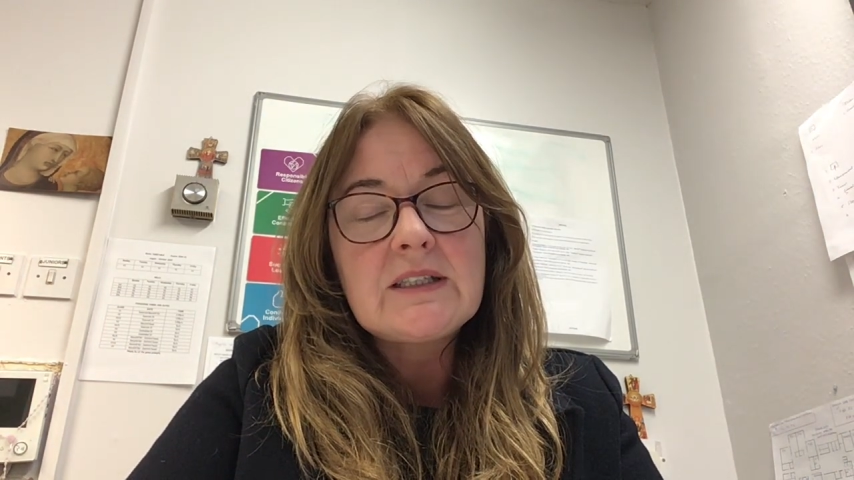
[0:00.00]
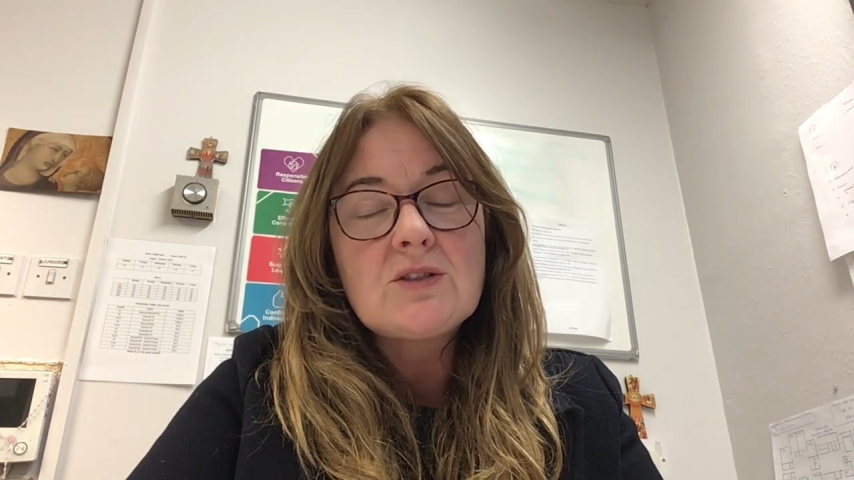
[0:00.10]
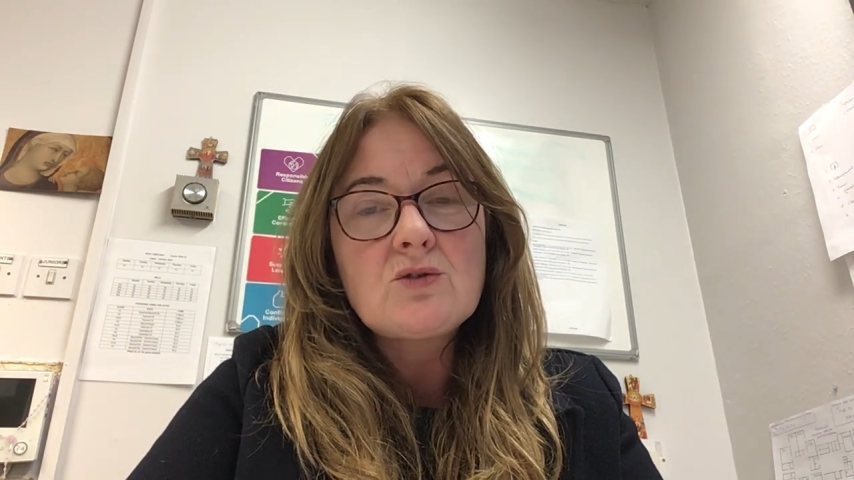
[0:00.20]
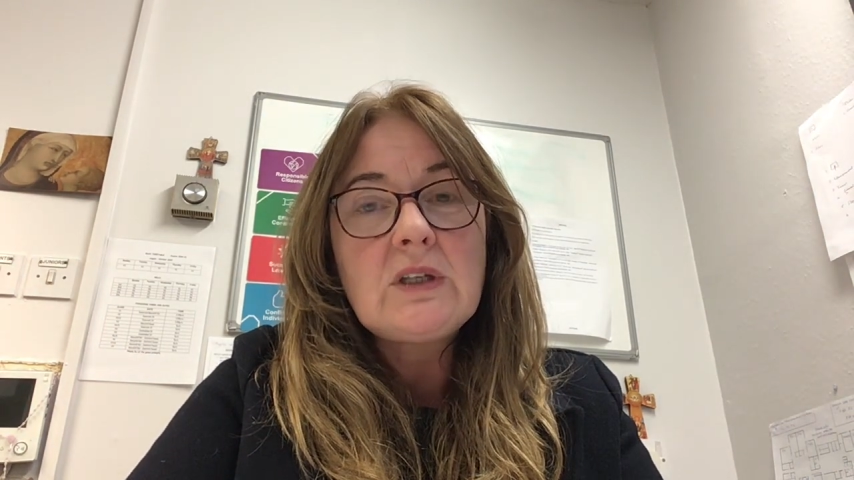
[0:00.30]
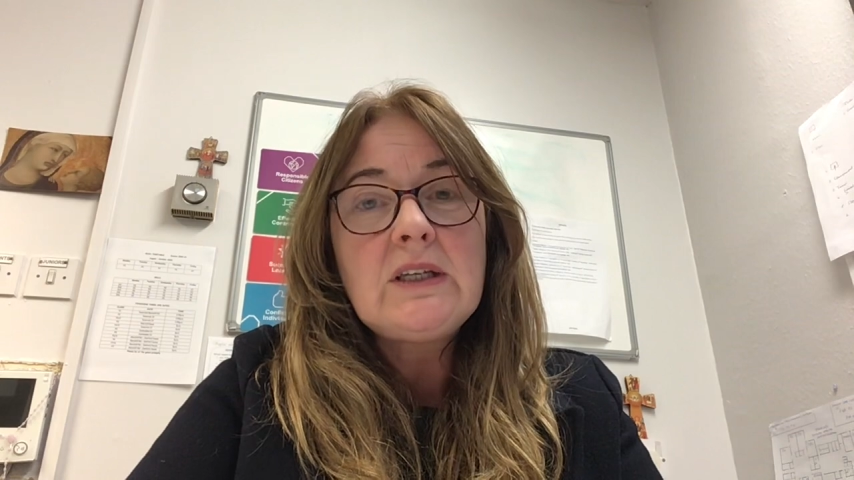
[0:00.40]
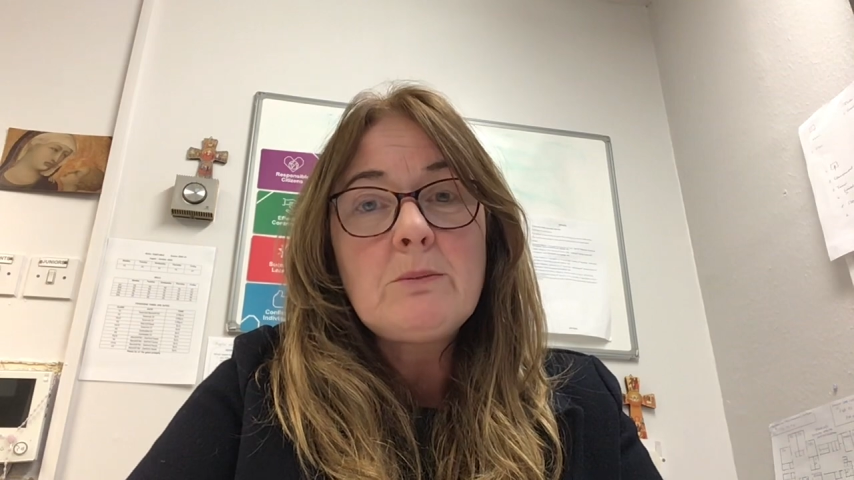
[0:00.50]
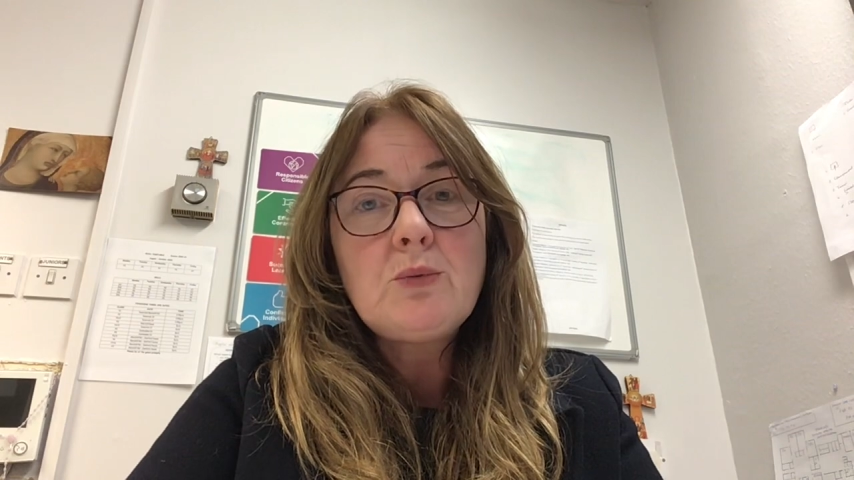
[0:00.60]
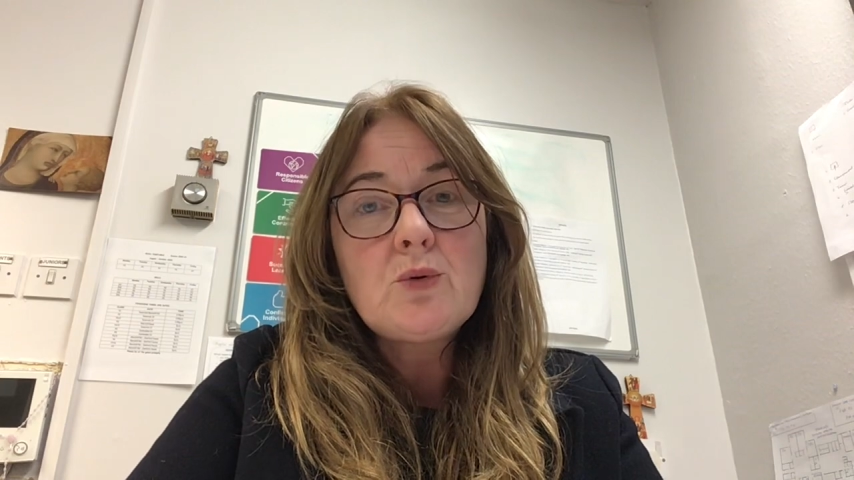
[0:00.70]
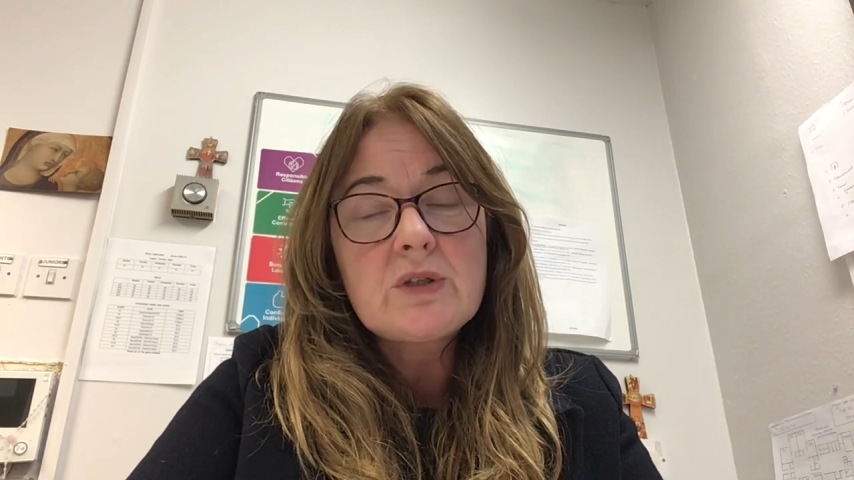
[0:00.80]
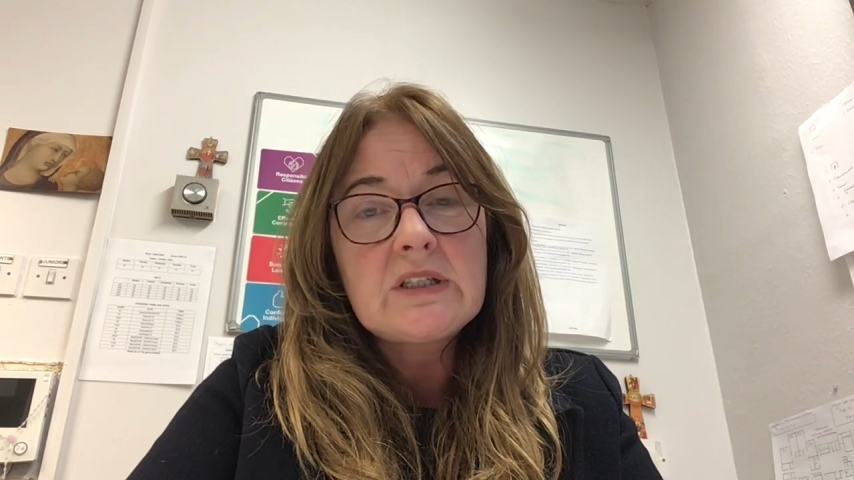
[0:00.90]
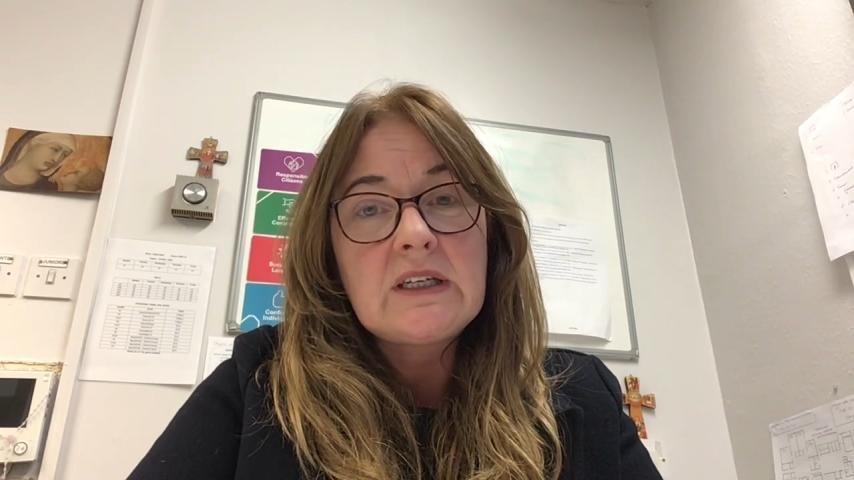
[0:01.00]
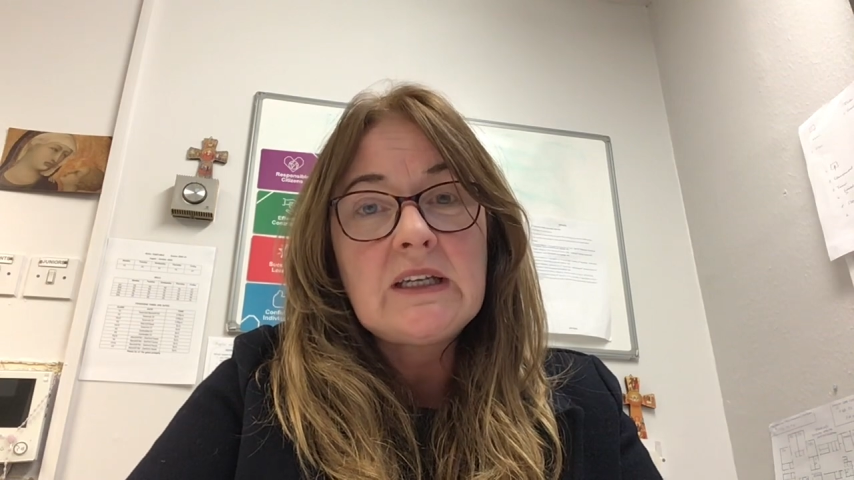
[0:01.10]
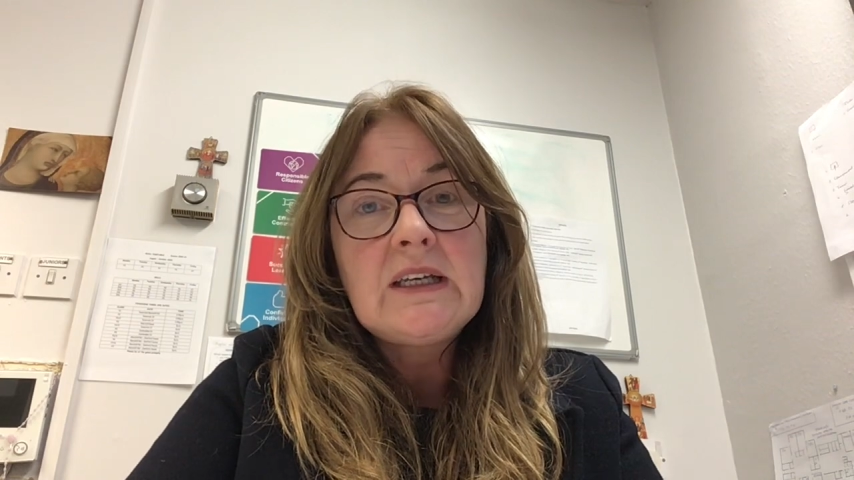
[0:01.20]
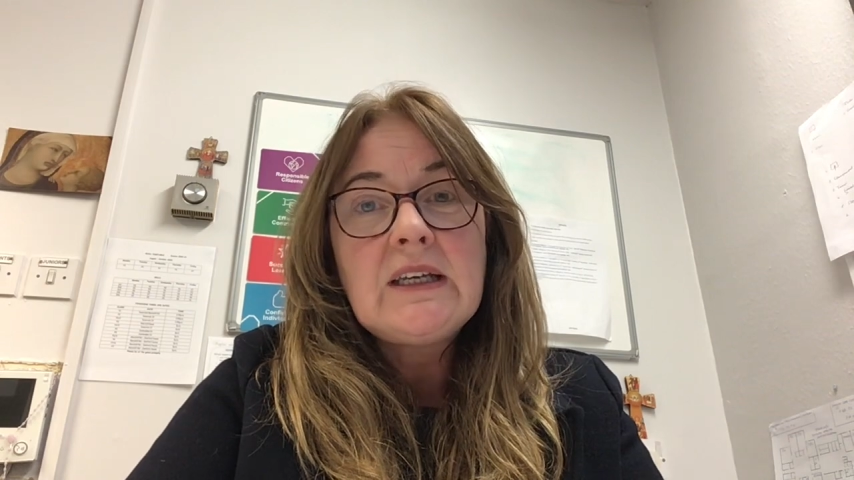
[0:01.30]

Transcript: It's really important.